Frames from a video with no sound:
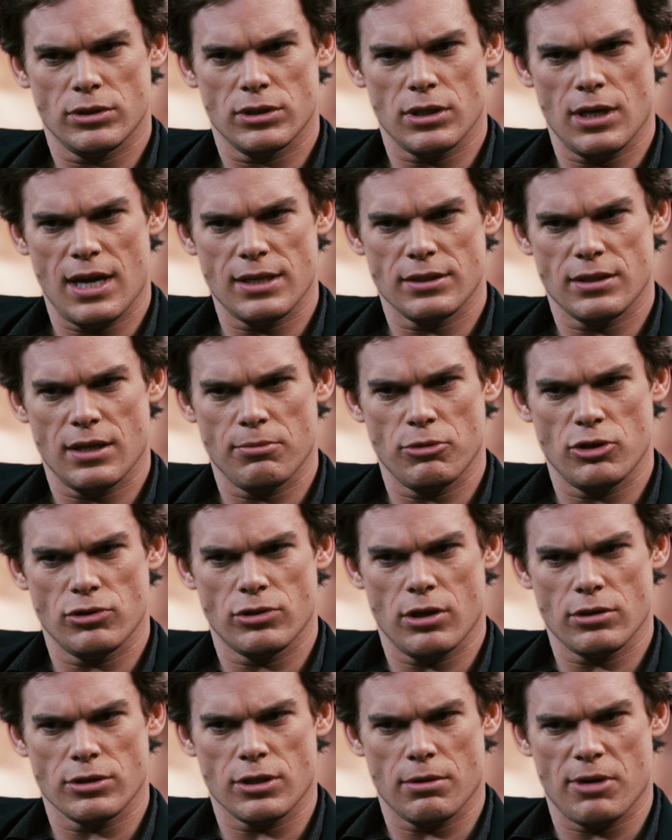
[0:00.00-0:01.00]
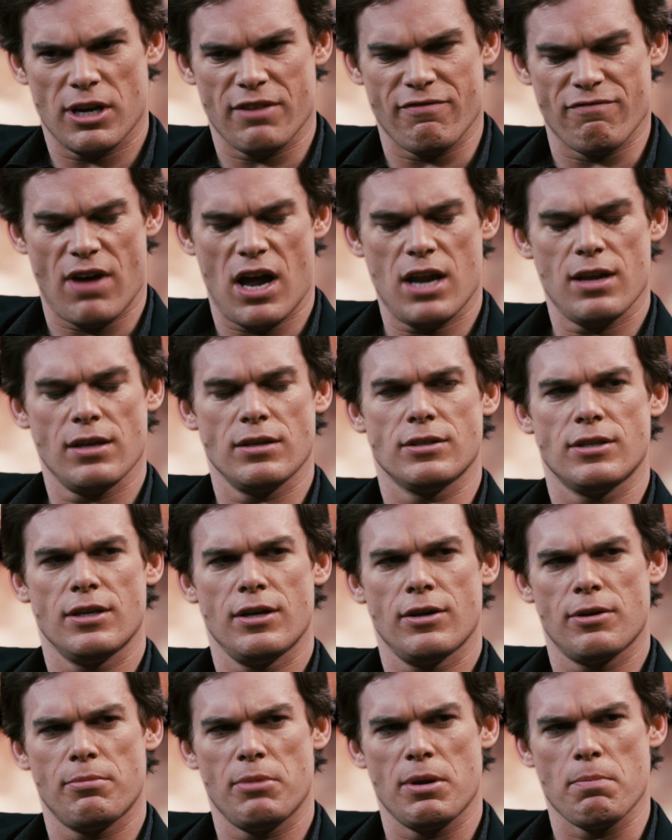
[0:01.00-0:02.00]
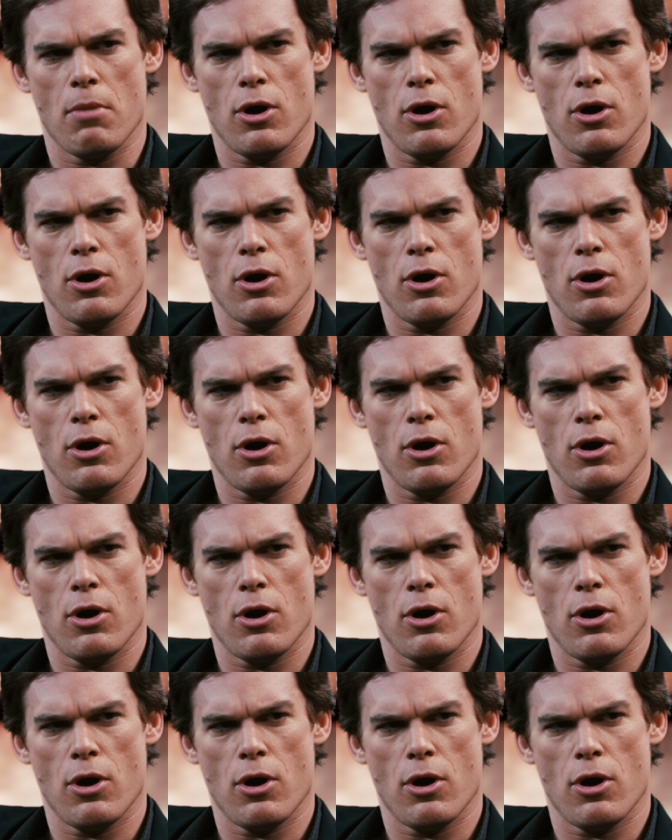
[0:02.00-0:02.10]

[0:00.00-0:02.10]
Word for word: When's the last time you saw somebody volunteer to be